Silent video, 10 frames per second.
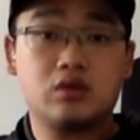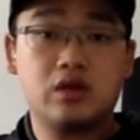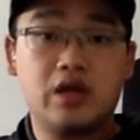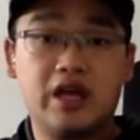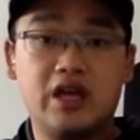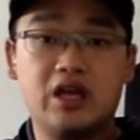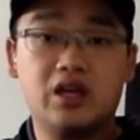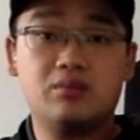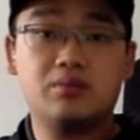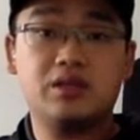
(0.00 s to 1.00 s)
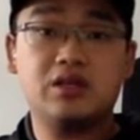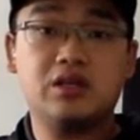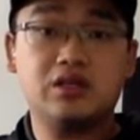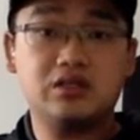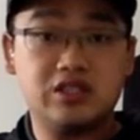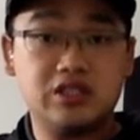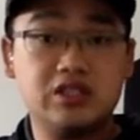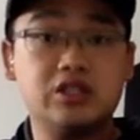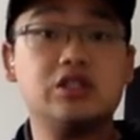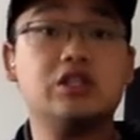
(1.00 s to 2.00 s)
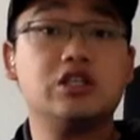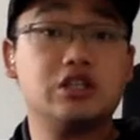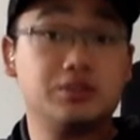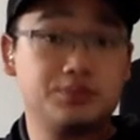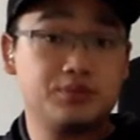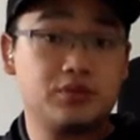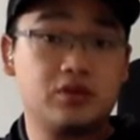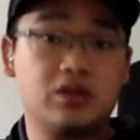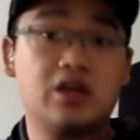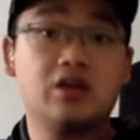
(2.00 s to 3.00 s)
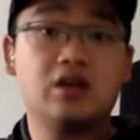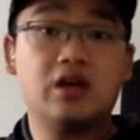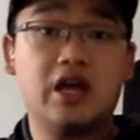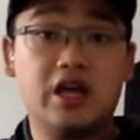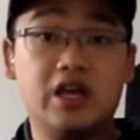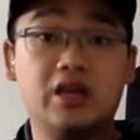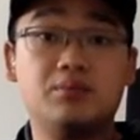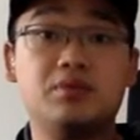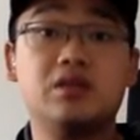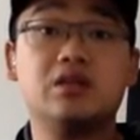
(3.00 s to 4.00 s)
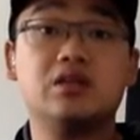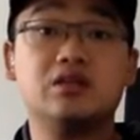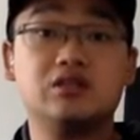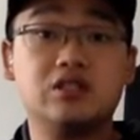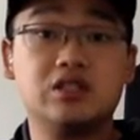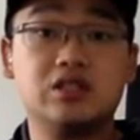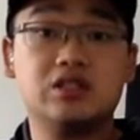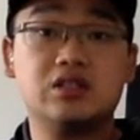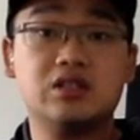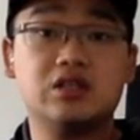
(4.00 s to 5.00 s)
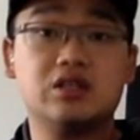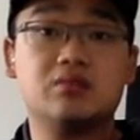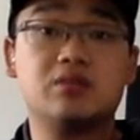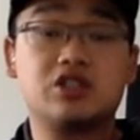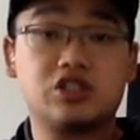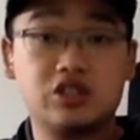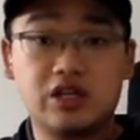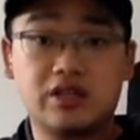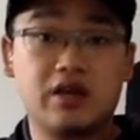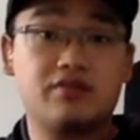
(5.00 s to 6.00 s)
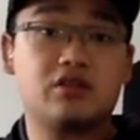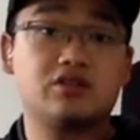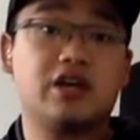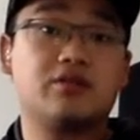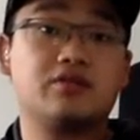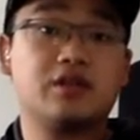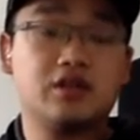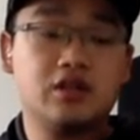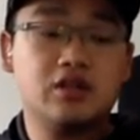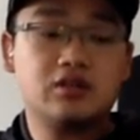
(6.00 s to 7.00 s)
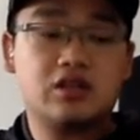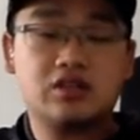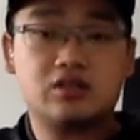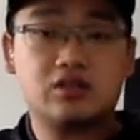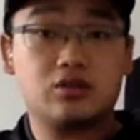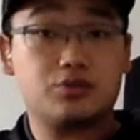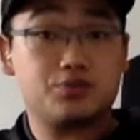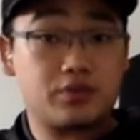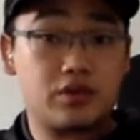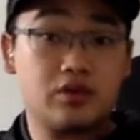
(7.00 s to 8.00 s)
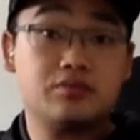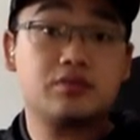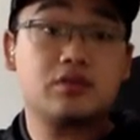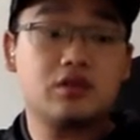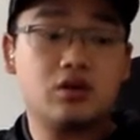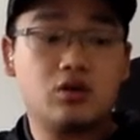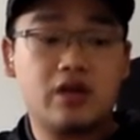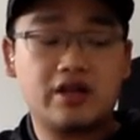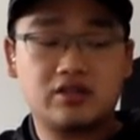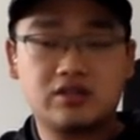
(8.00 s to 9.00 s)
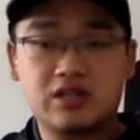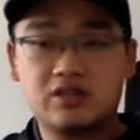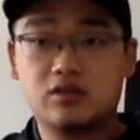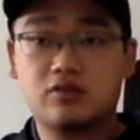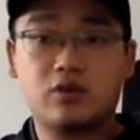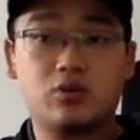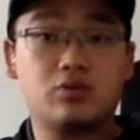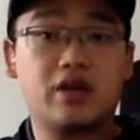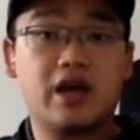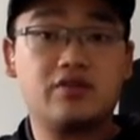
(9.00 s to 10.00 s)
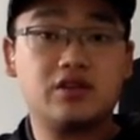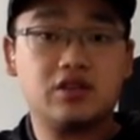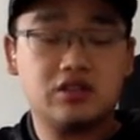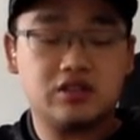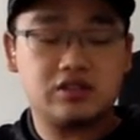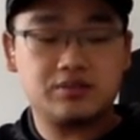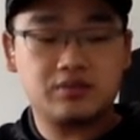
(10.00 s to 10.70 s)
A, B, D, E. Okay, A, B, D, E. Make sure you get that filled down. Okay, so the whole exercise so far, what we have here is